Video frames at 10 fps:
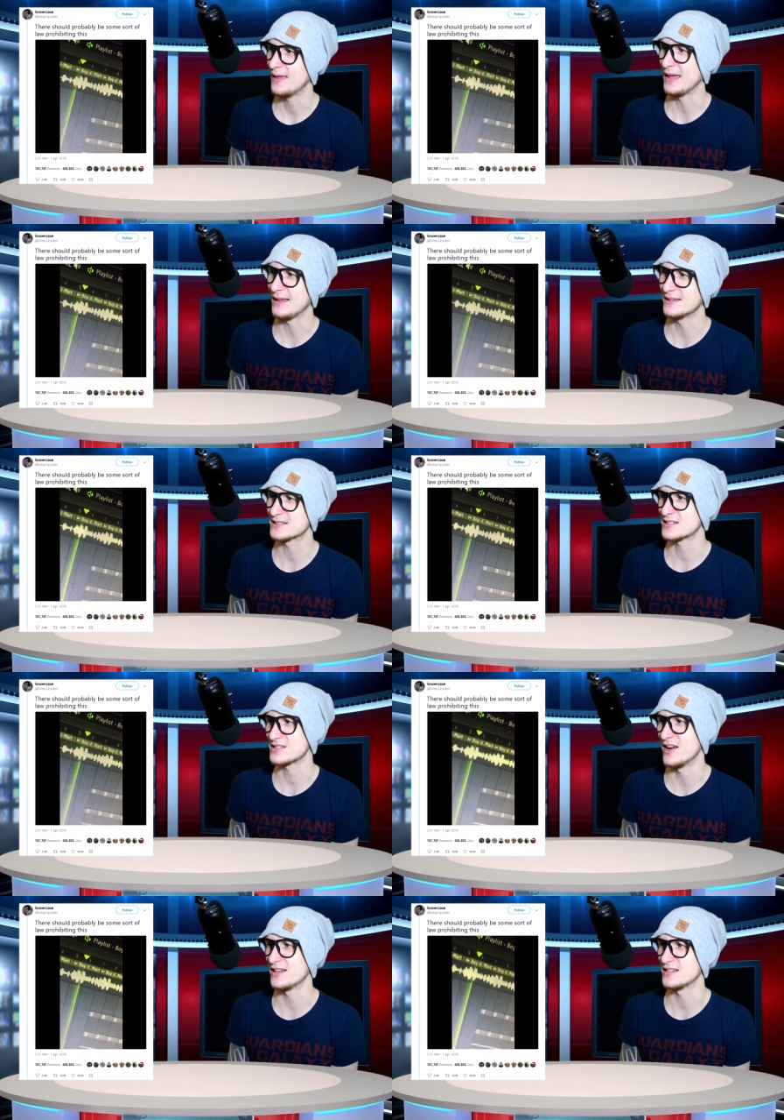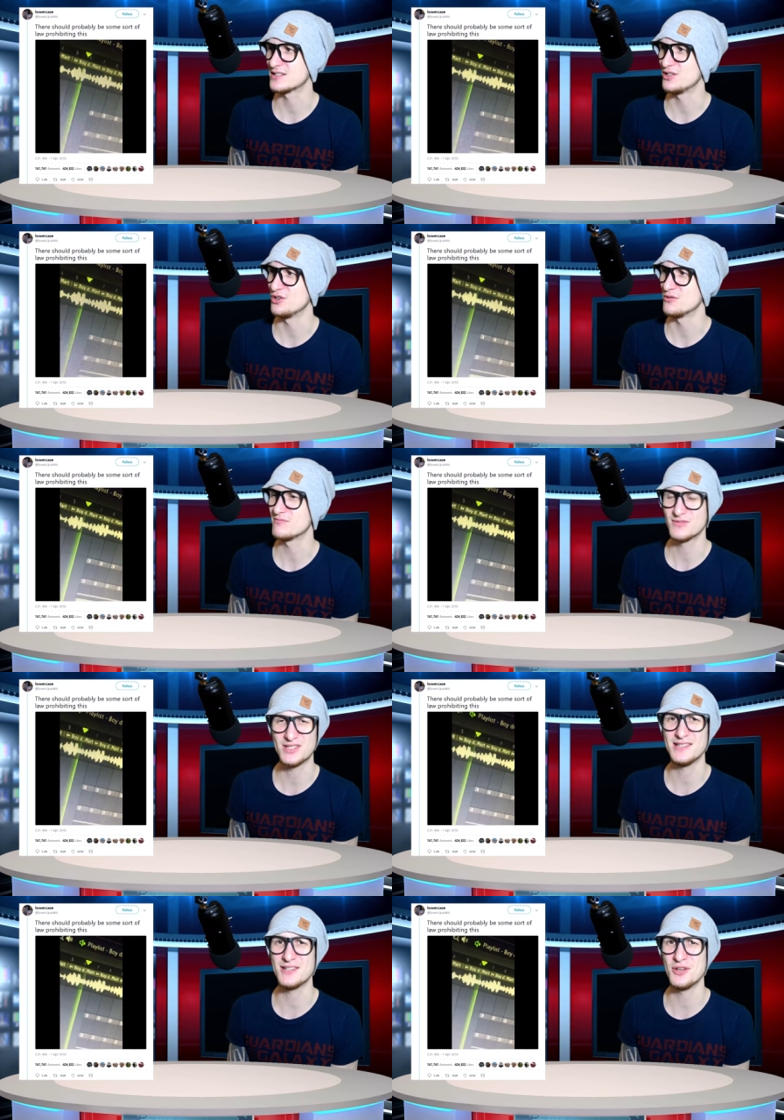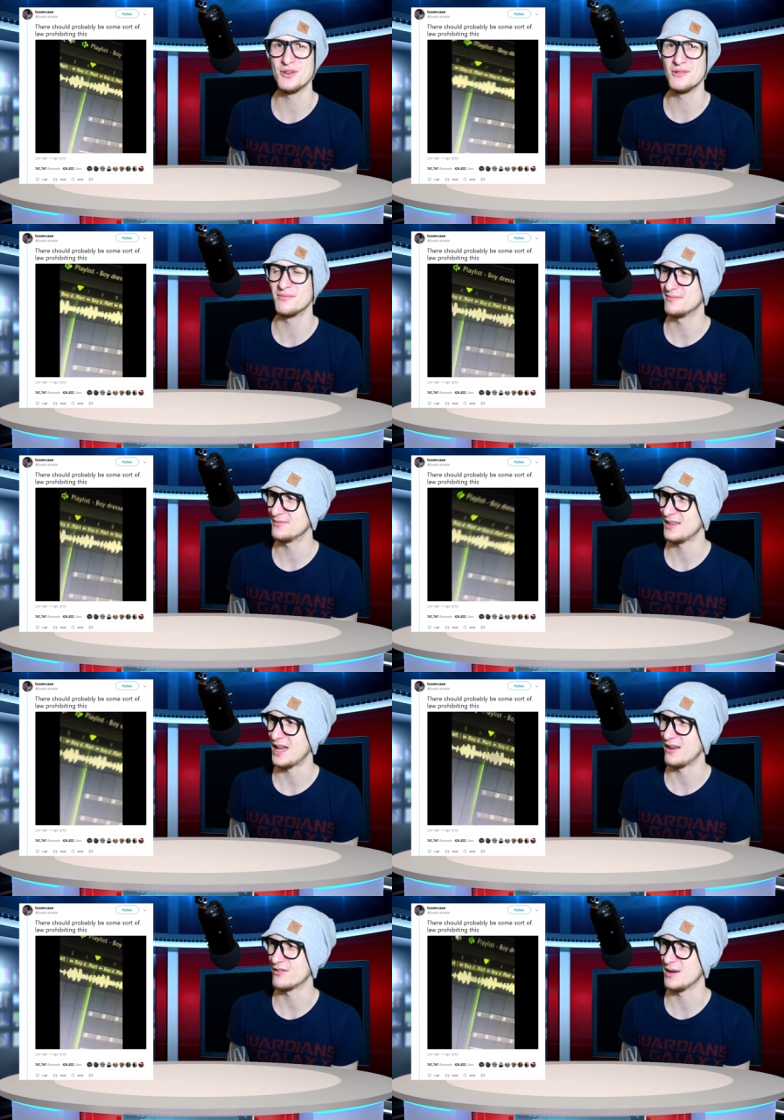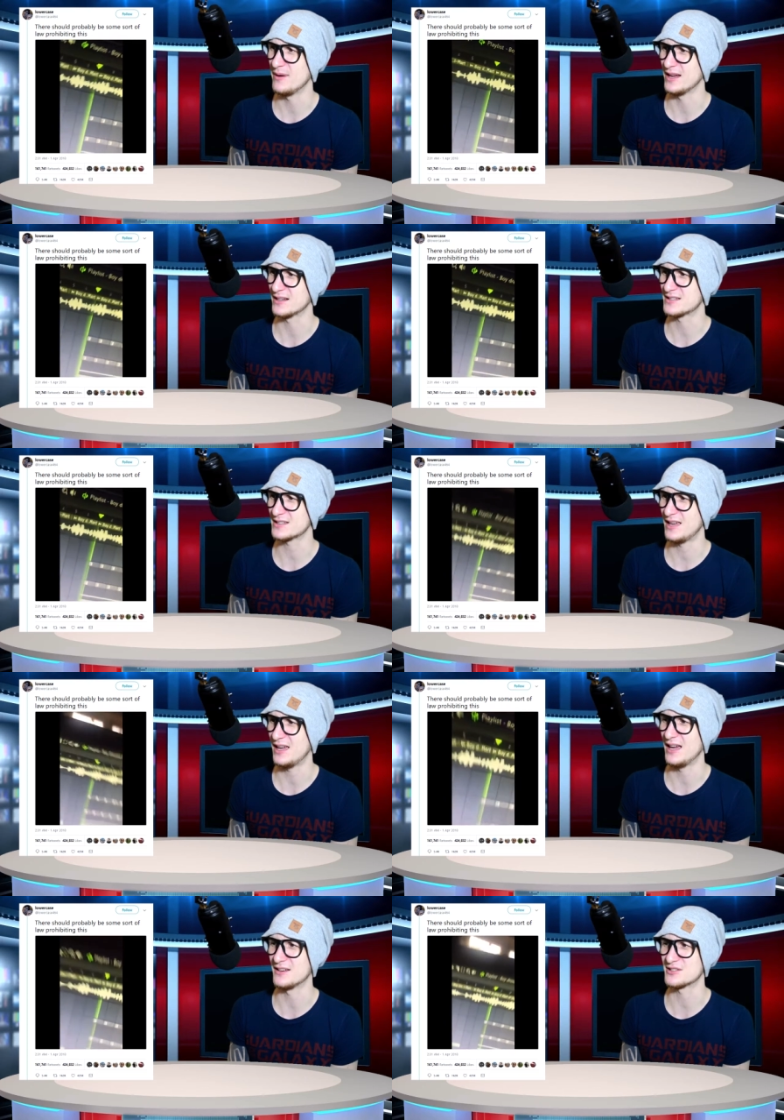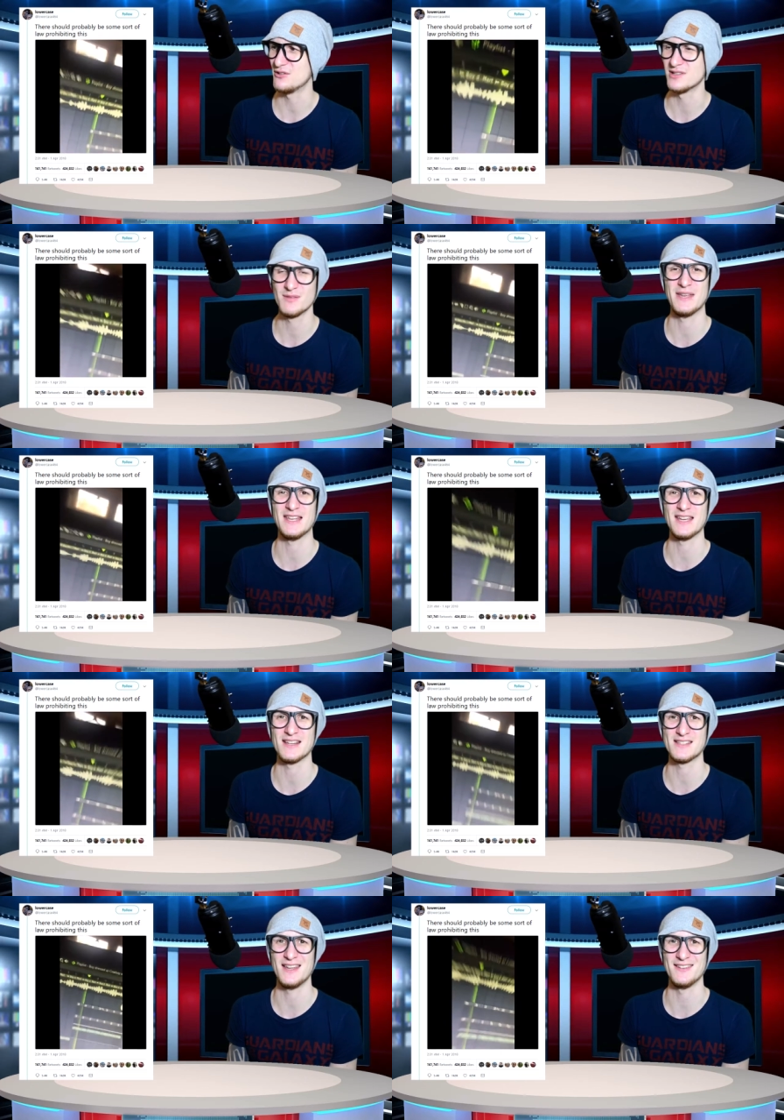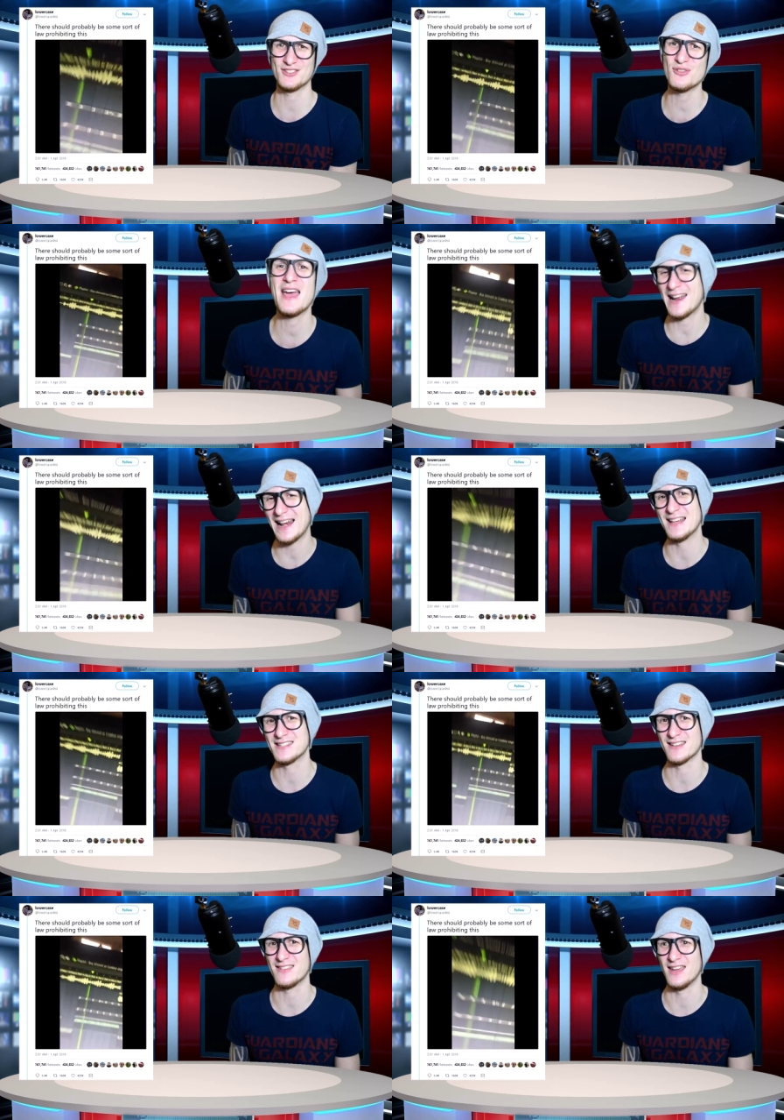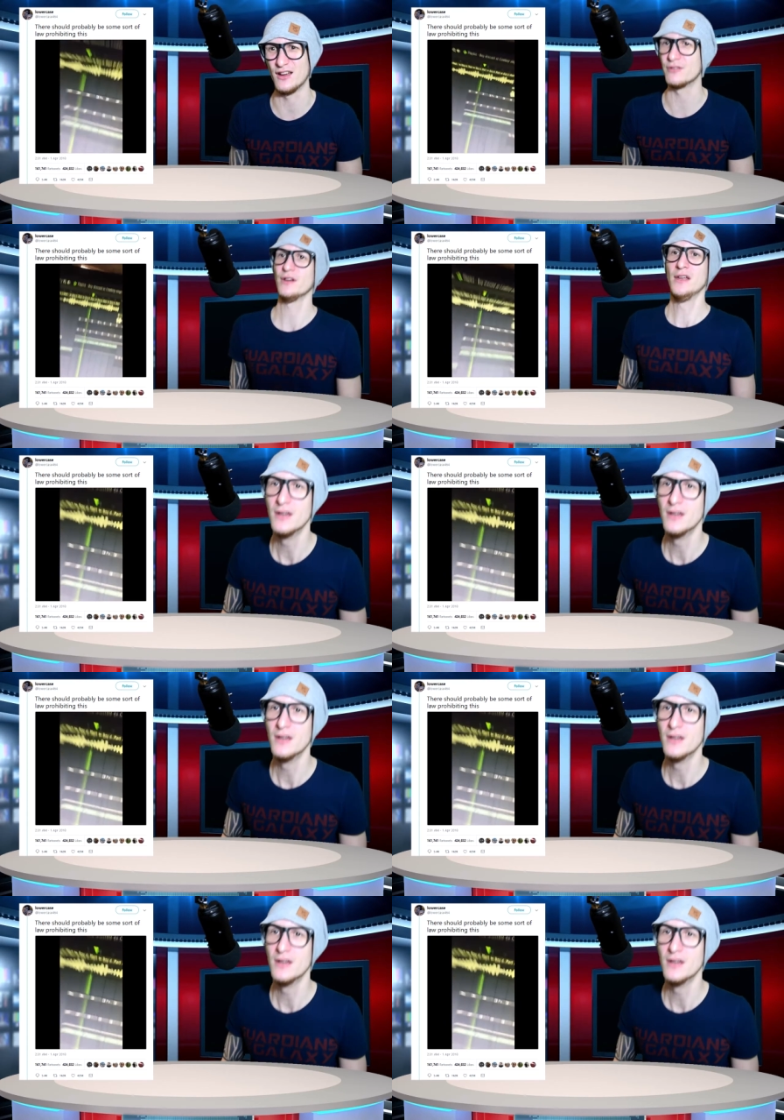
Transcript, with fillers: He has decided to do a remix, and as soon as the beat kicks in, do that classic thing of